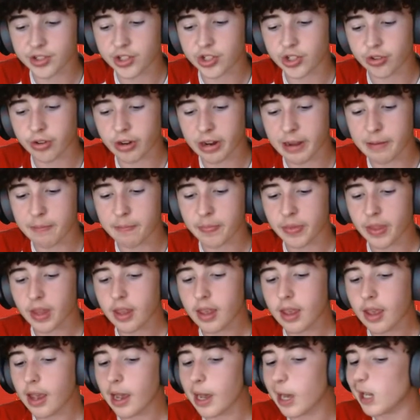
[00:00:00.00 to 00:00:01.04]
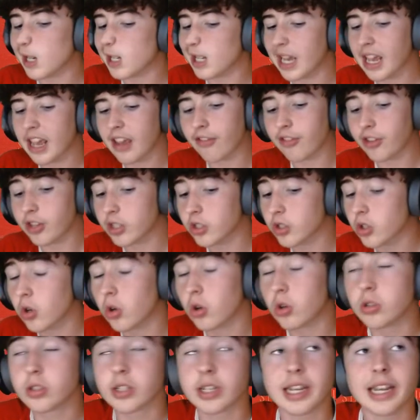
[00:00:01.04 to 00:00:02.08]
stream. And if you
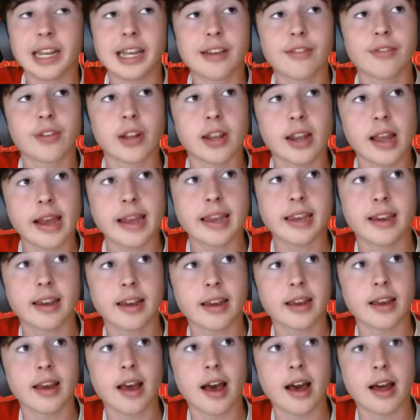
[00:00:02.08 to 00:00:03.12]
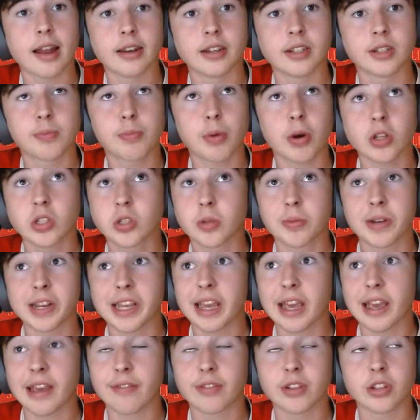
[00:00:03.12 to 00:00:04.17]
could leave a like and
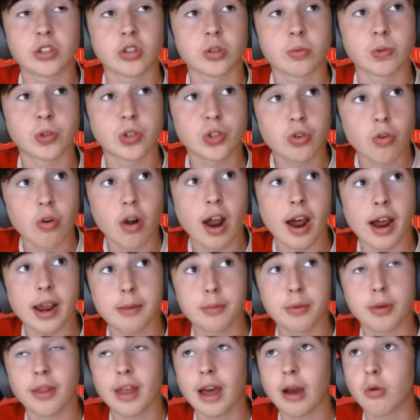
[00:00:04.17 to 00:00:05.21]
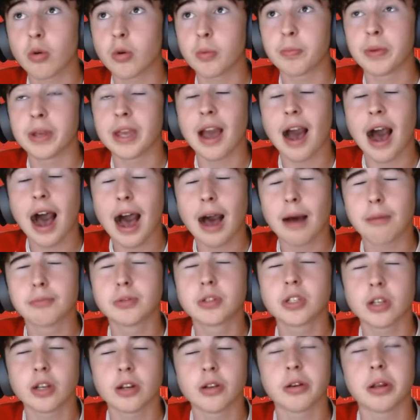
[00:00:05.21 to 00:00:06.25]
possibly even subscribe, that would be
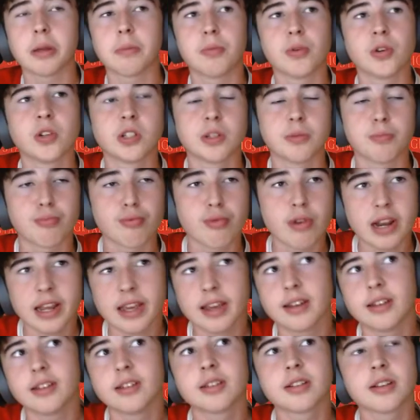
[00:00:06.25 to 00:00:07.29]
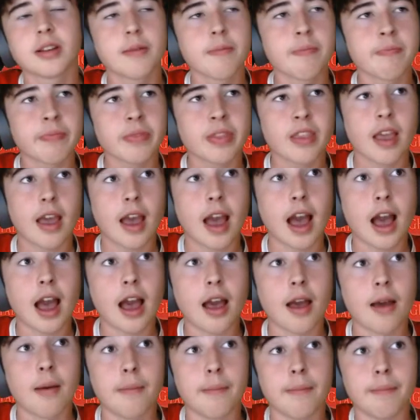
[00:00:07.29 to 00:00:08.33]
absolutely bloody brilliant.
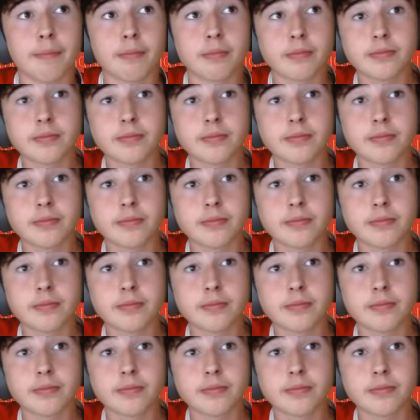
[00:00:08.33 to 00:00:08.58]
And